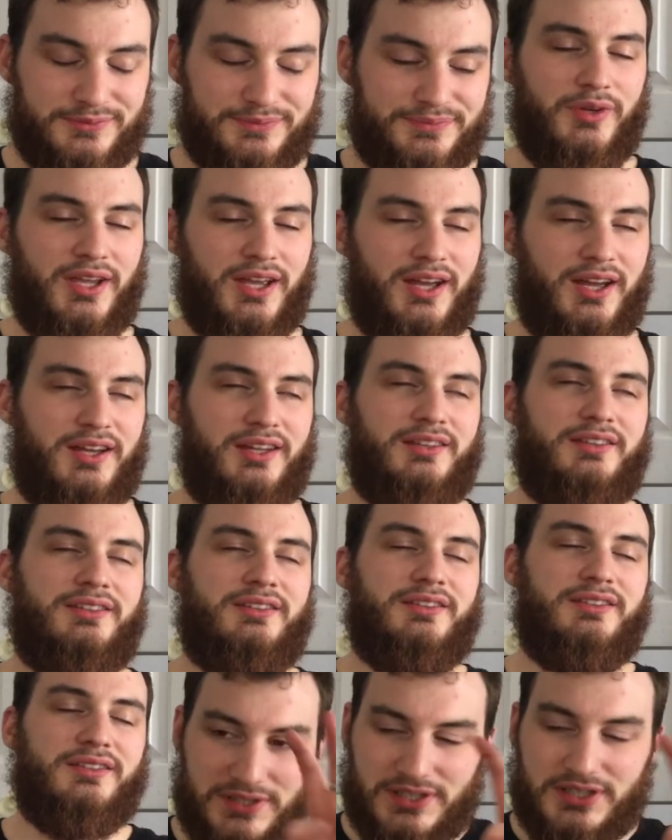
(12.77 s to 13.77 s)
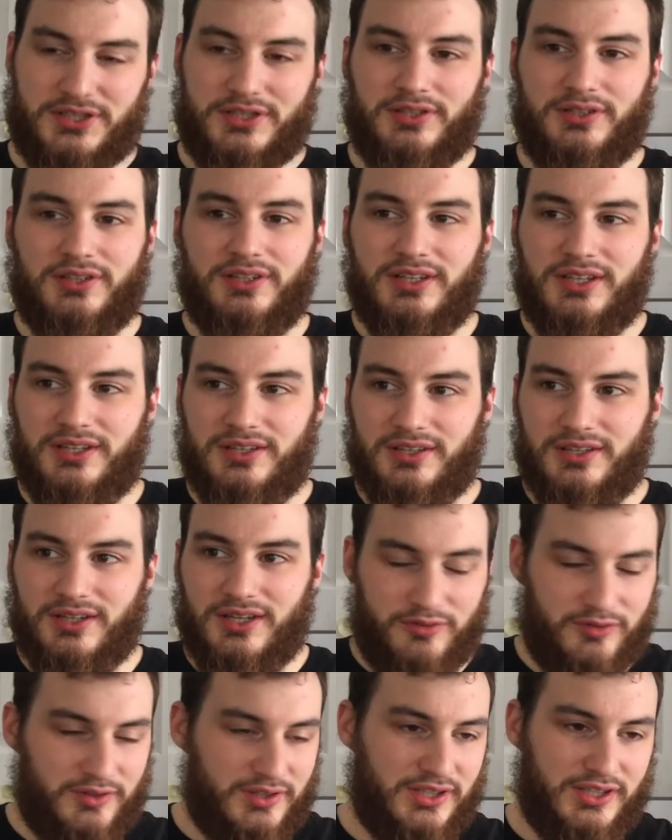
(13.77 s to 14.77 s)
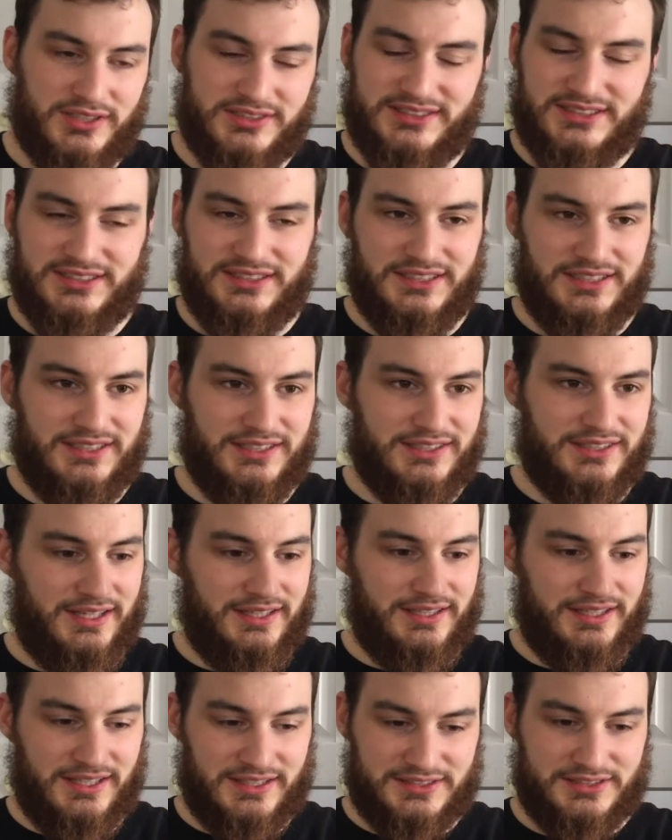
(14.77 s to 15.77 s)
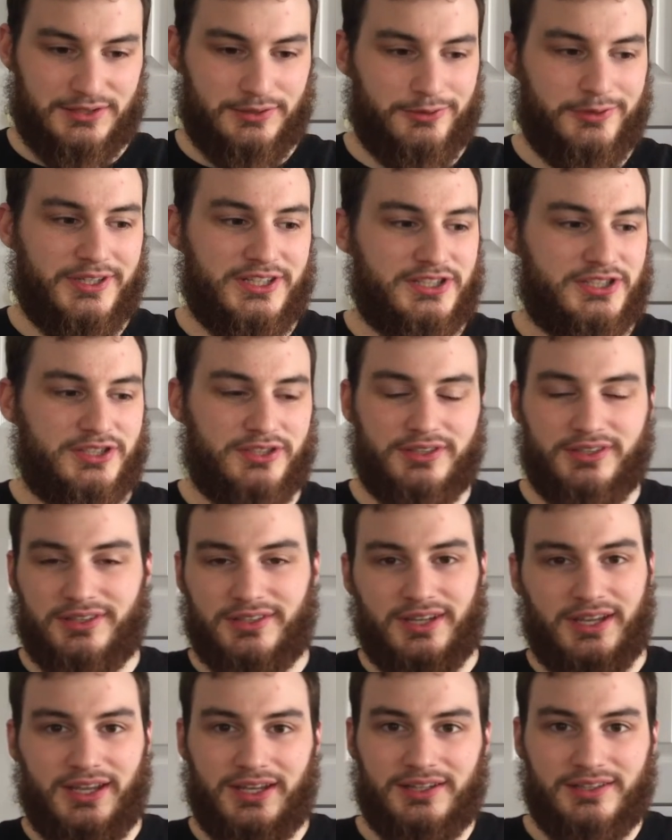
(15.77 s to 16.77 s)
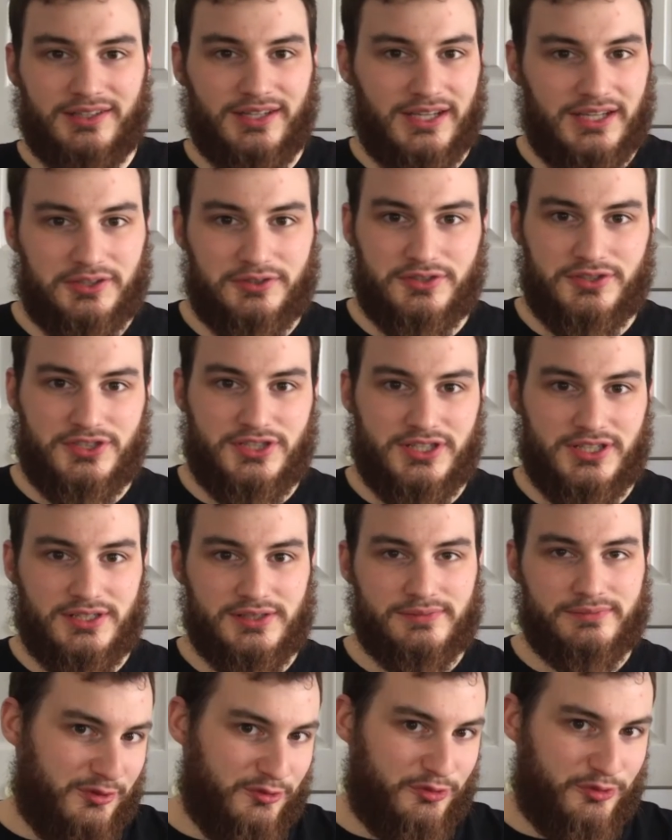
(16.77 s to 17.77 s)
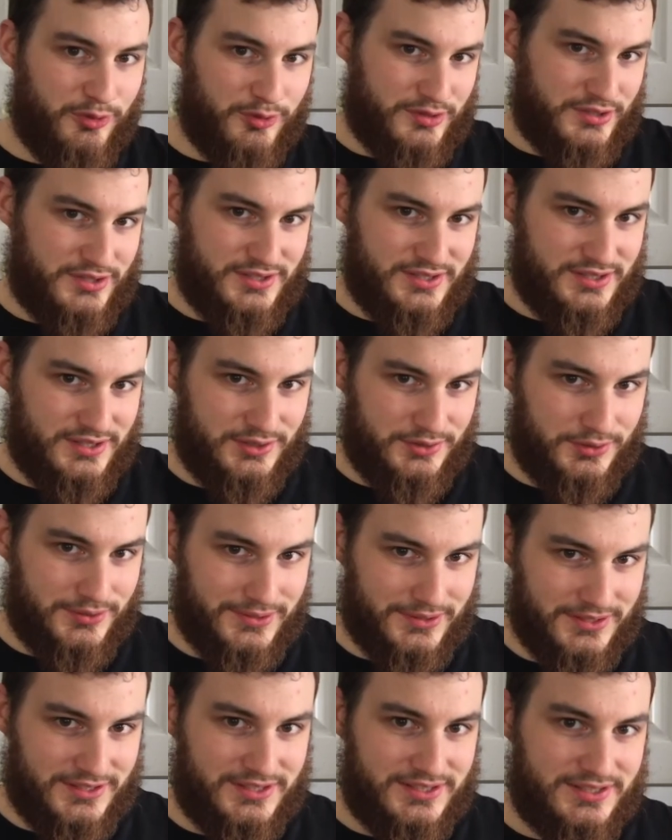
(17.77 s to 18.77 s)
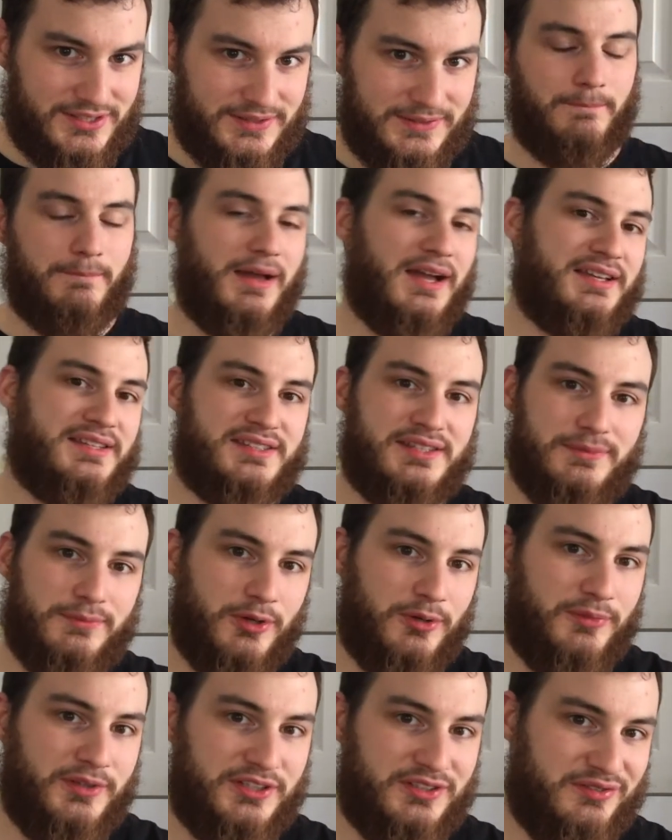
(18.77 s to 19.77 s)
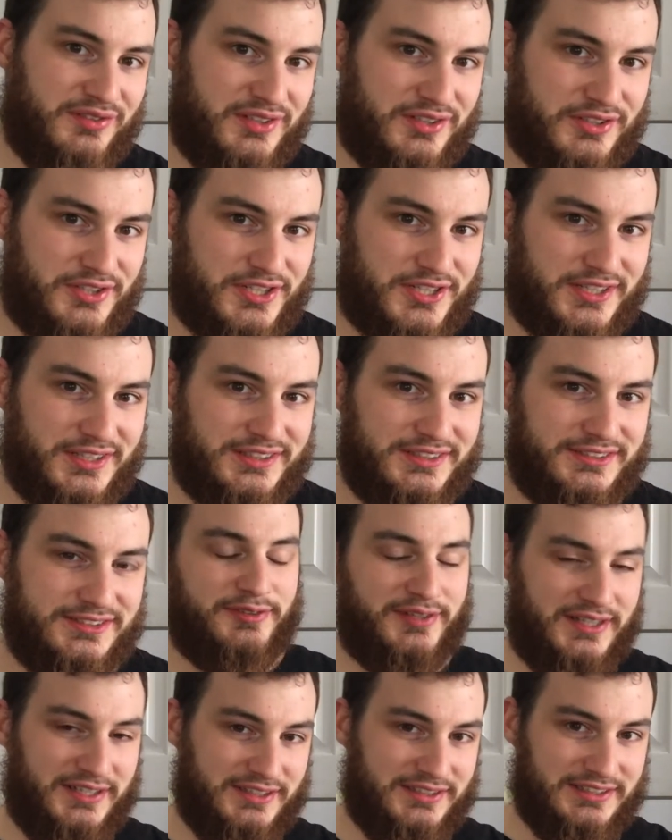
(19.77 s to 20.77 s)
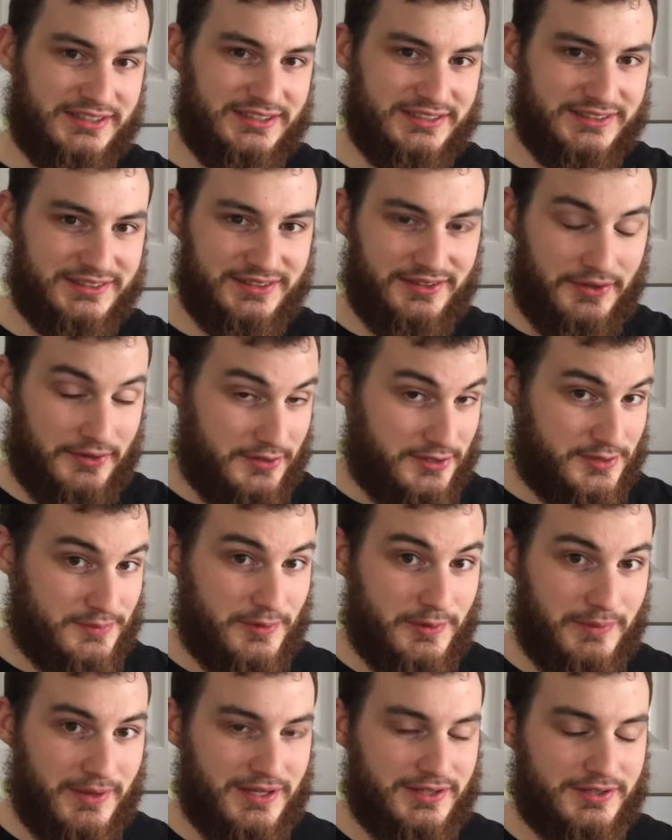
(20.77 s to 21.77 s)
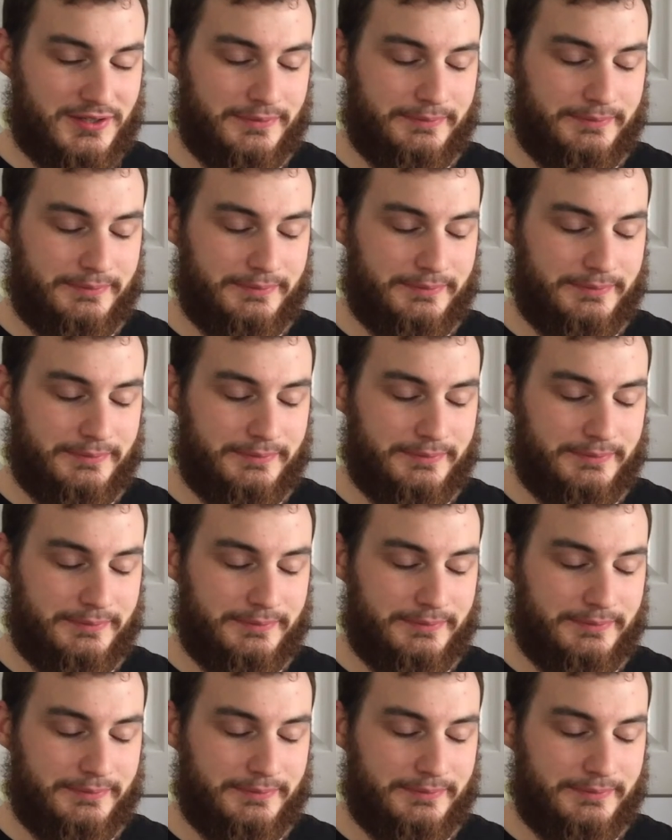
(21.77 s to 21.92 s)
We had position and velocity and acceleration and energy and forces and torques, mass and moment of inertia. Finally, there's momentum.